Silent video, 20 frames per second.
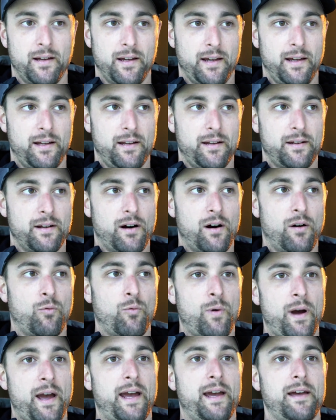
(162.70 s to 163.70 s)
in a
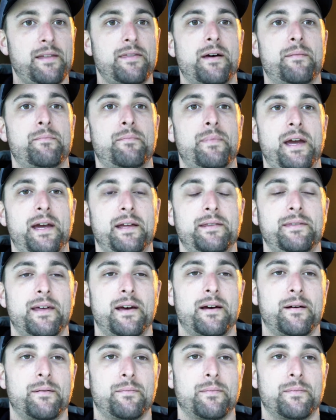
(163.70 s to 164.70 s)
way that made
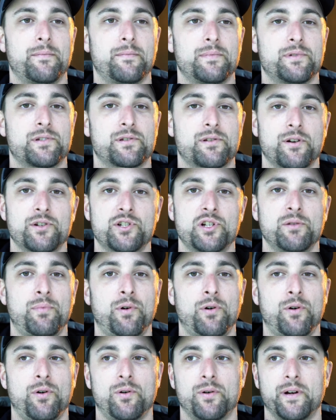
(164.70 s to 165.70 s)
them
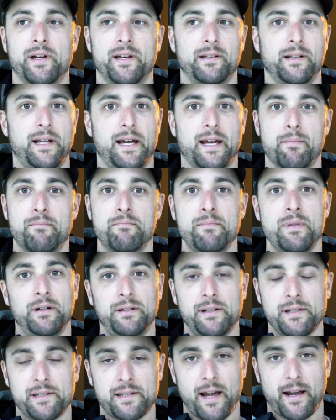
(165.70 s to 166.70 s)
searchable in like
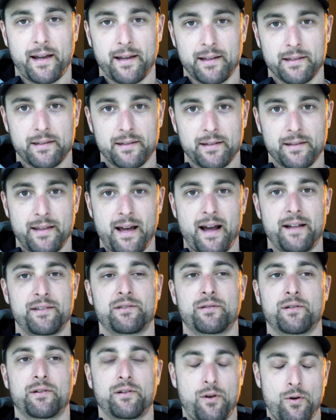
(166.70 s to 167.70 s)
milliseconds.
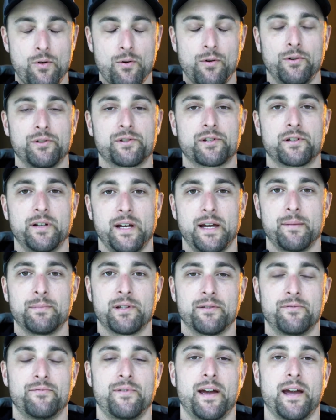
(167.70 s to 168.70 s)
That's Google's claim
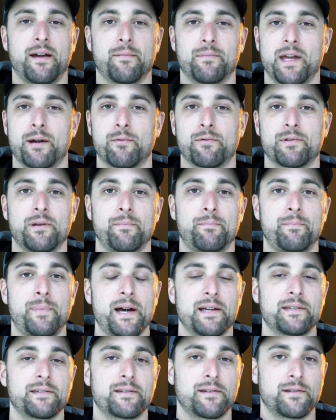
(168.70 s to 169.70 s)
to fame. They were the
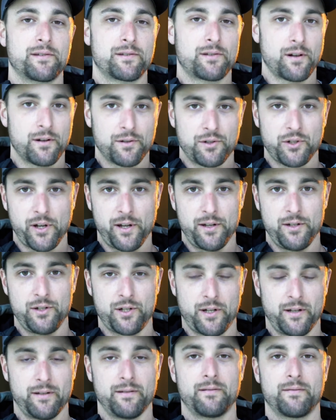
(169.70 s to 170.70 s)
best search
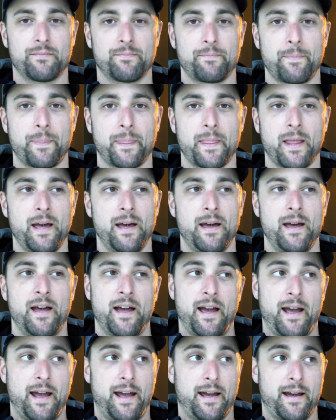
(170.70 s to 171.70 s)
engine.
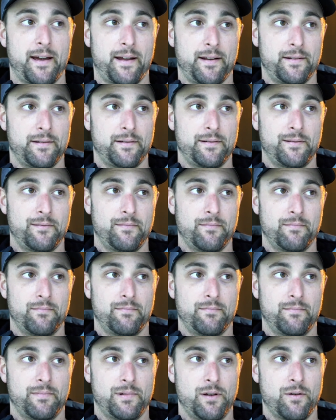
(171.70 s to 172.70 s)
And
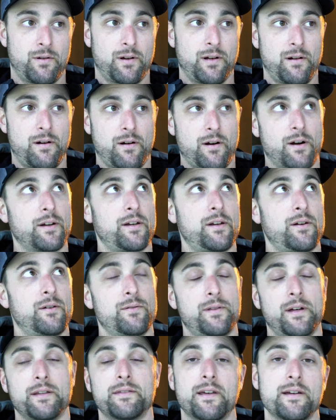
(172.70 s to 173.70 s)
you could
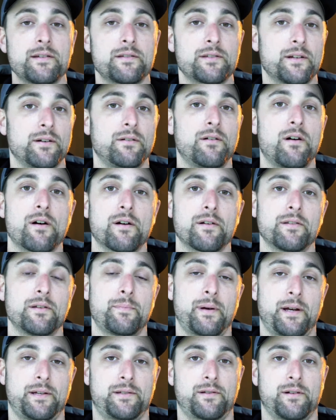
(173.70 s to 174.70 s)
argue that they still are the
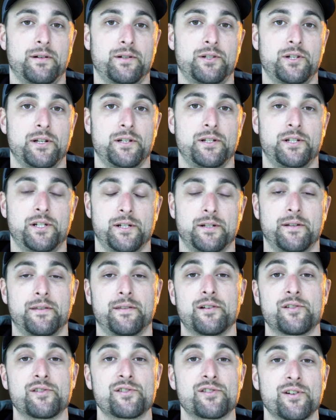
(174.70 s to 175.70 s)
best search engine.
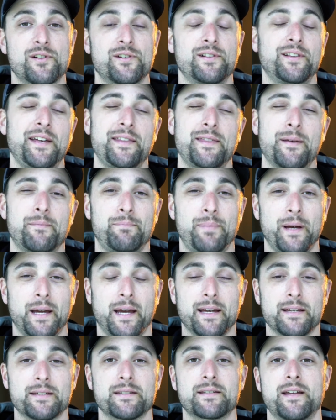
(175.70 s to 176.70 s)
They're certainly the
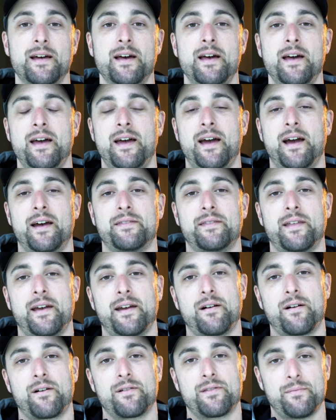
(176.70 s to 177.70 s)
biggest and
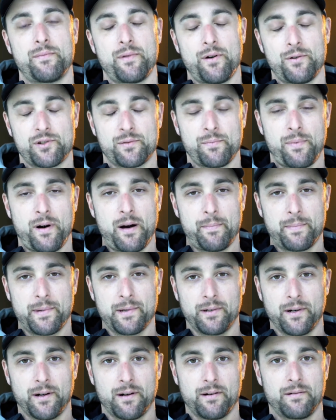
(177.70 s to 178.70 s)
they are the most
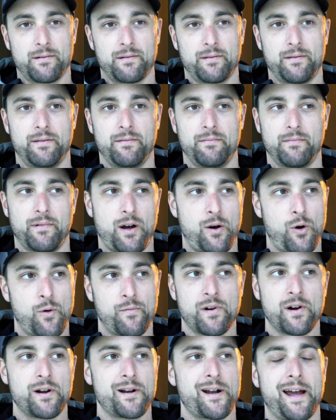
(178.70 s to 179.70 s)
popular.
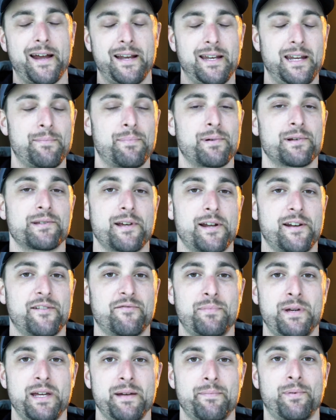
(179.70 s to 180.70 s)
Over 90%
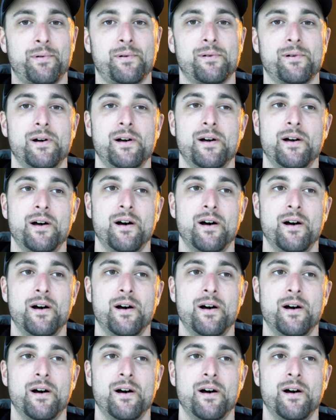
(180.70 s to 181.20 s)
of people